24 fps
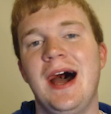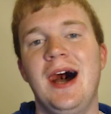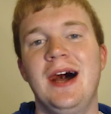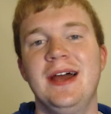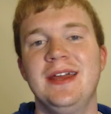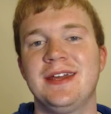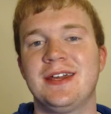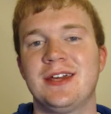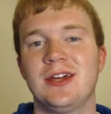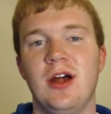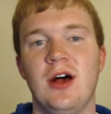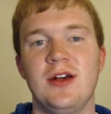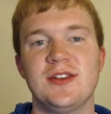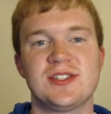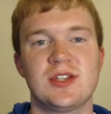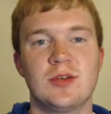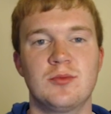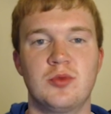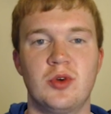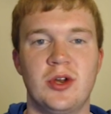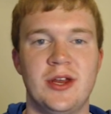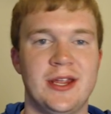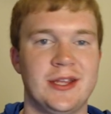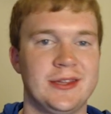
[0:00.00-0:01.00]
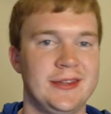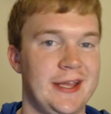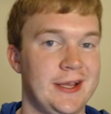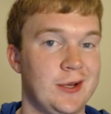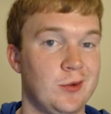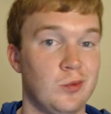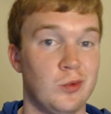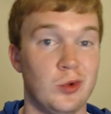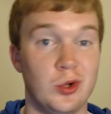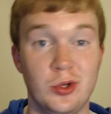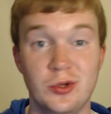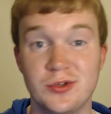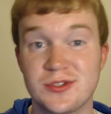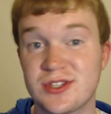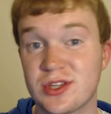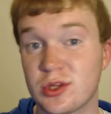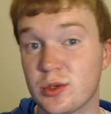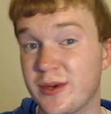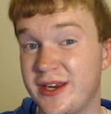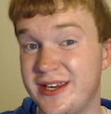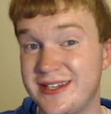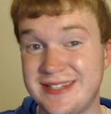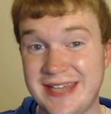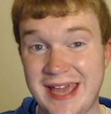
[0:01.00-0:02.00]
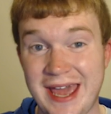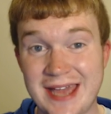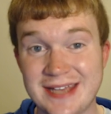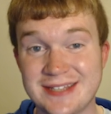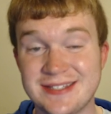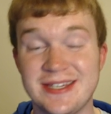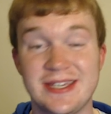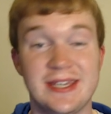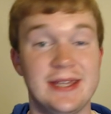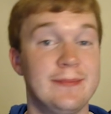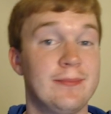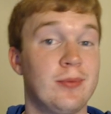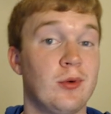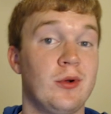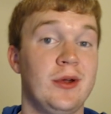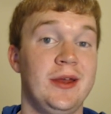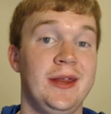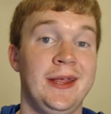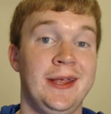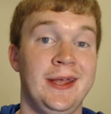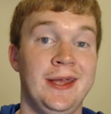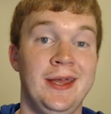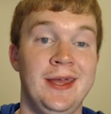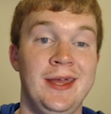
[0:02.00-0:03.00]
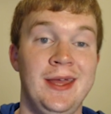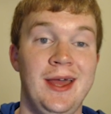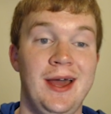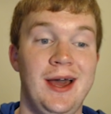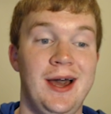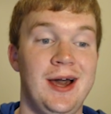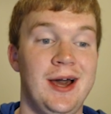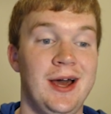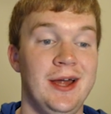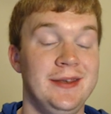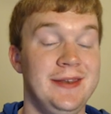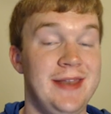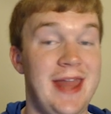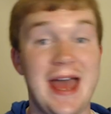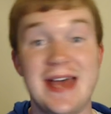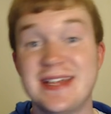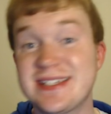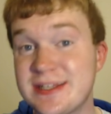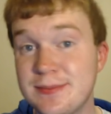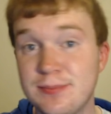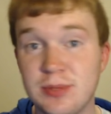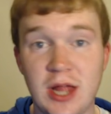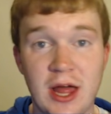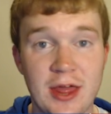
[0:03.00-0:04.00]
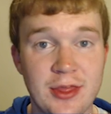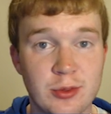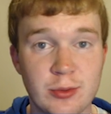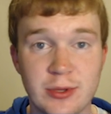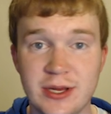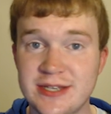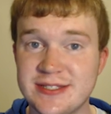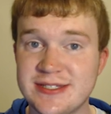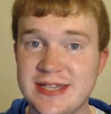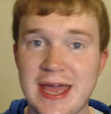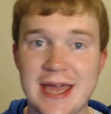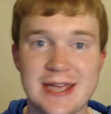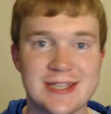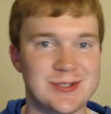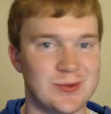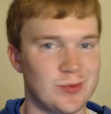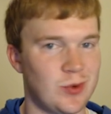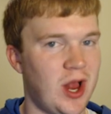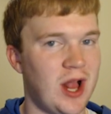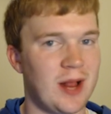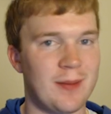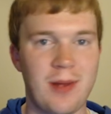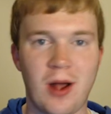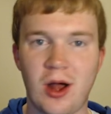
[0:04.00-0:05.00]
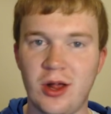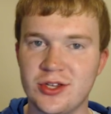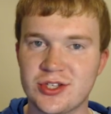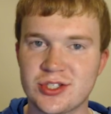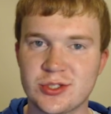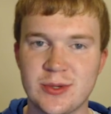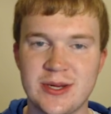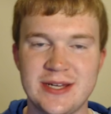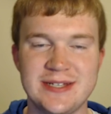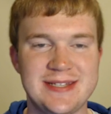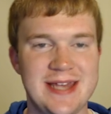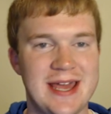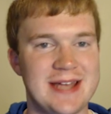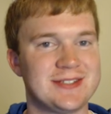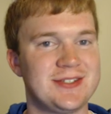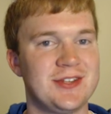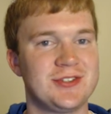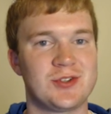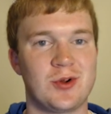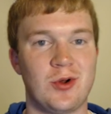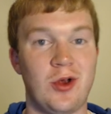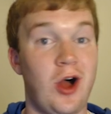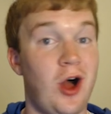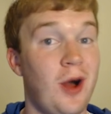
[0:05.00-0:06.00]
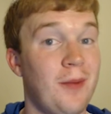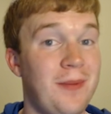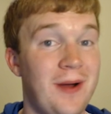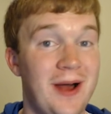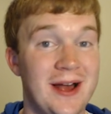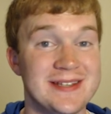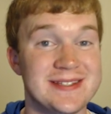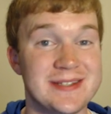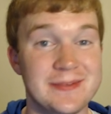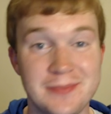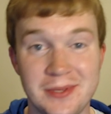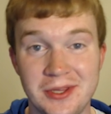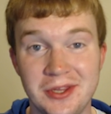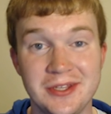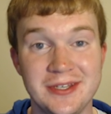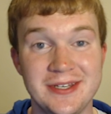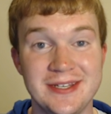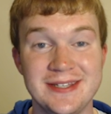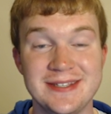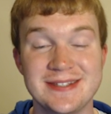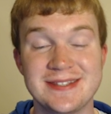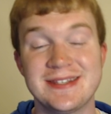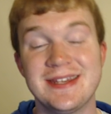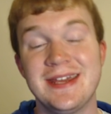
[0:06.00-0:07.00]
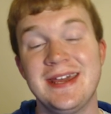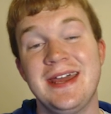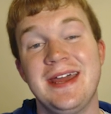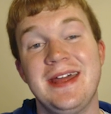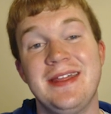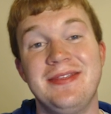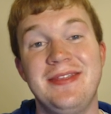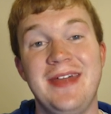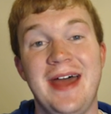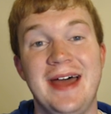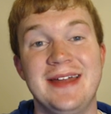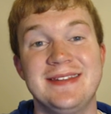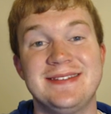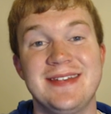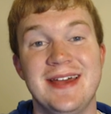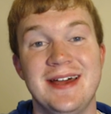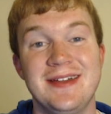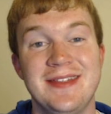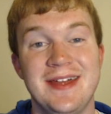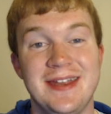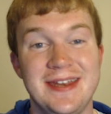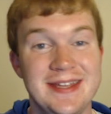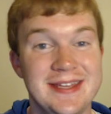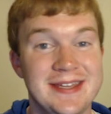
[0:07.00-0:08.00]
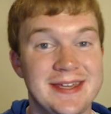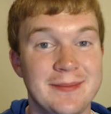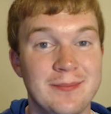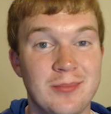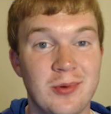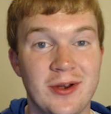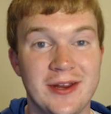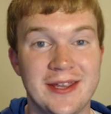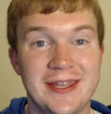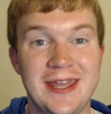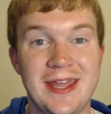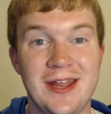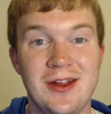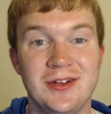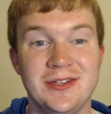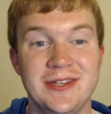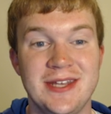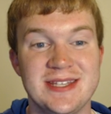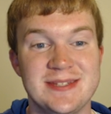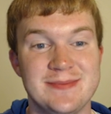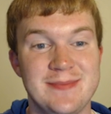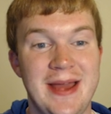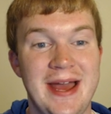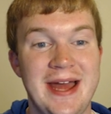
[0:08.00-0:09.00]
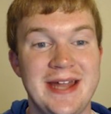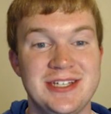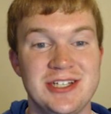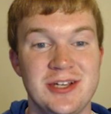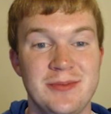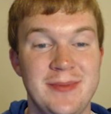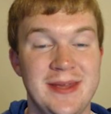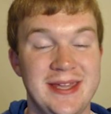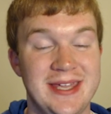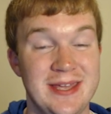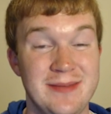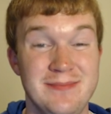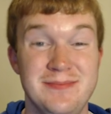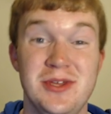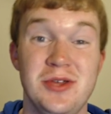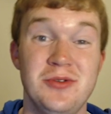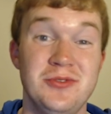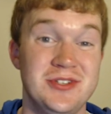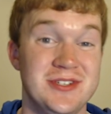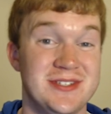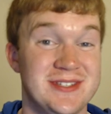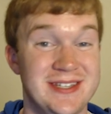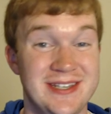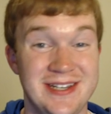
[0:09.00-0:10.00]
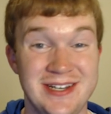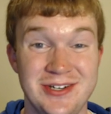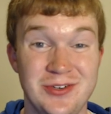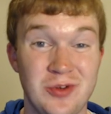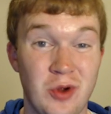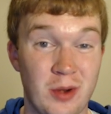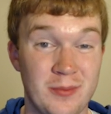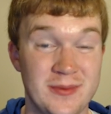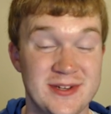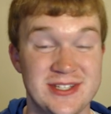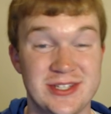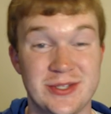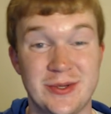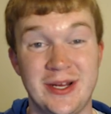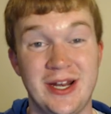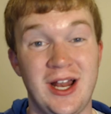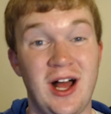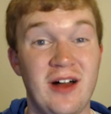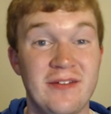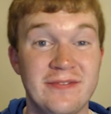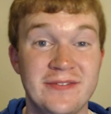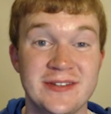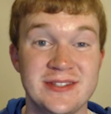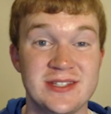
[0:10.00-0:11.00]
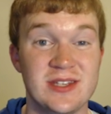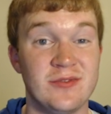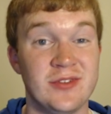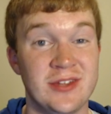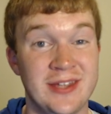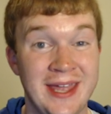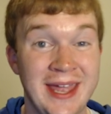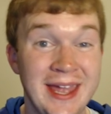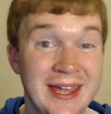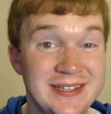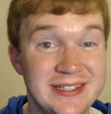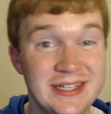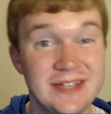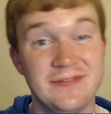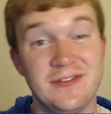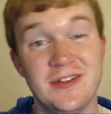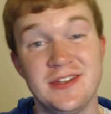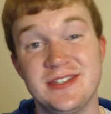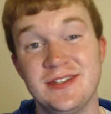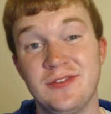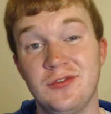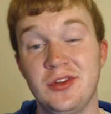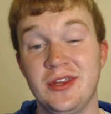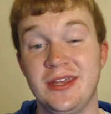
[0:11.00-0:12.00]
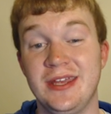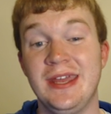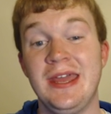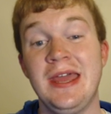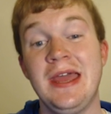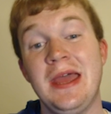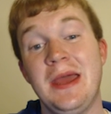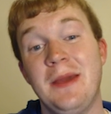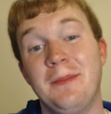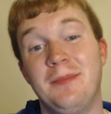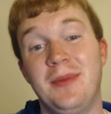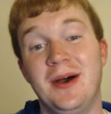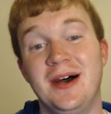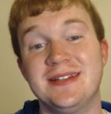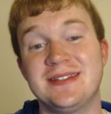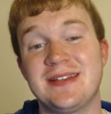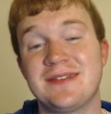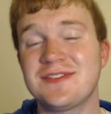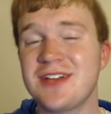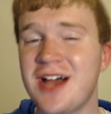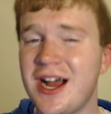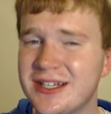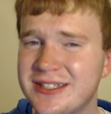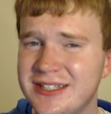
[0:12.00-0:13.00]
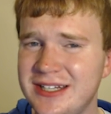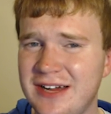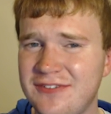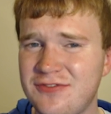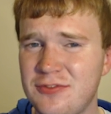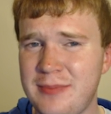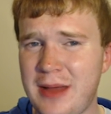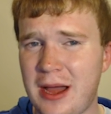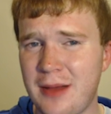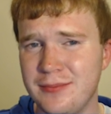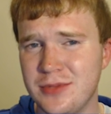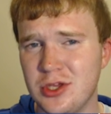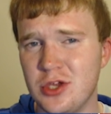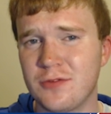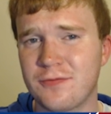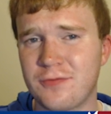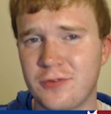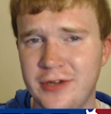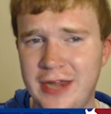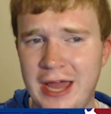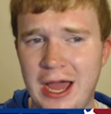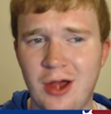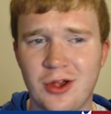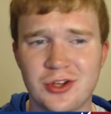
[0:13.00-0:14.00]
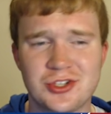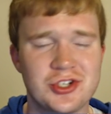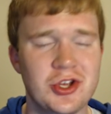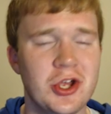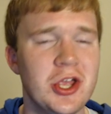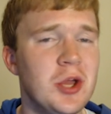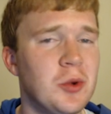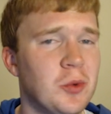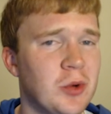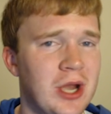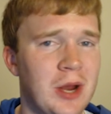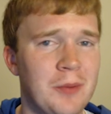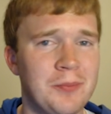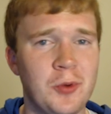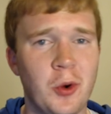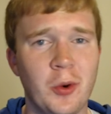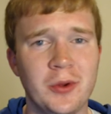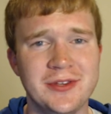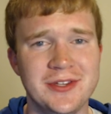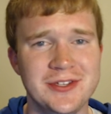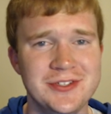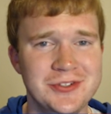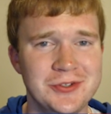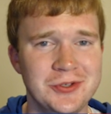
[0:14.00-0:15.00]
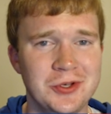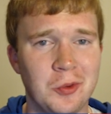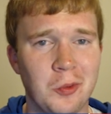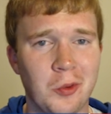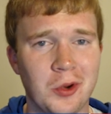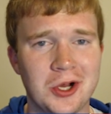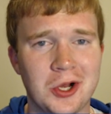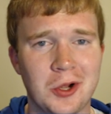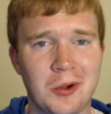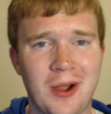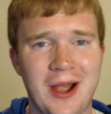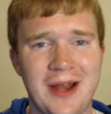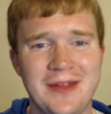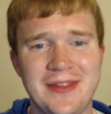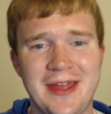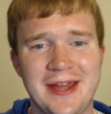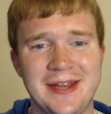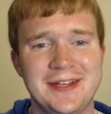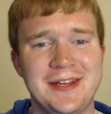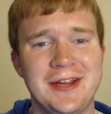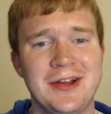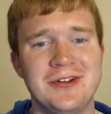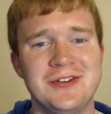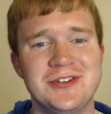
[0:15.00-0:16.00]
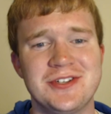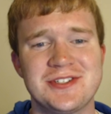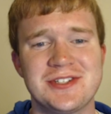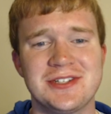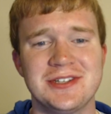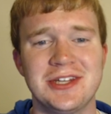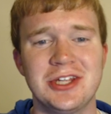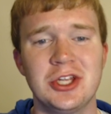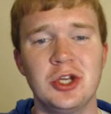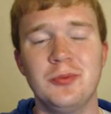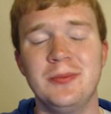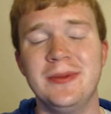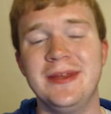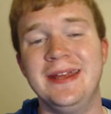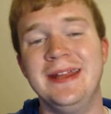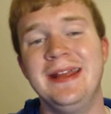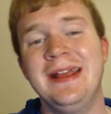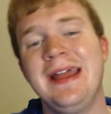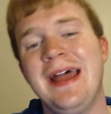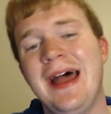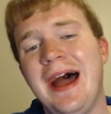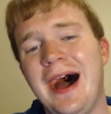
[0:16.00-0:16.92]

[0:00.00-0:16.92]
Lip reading: He could also bring like Roost 3 attacks. He could bring Nasty Plot 3 attacks, Rock Polish 3 attacks. Those are all possibilities that he could bring here in this matchup, making Mew just an enormous threat offensively and defensively. But I've talked enough about Mew for now. I'll show you what I'm going to do to work around that here in just a little bit.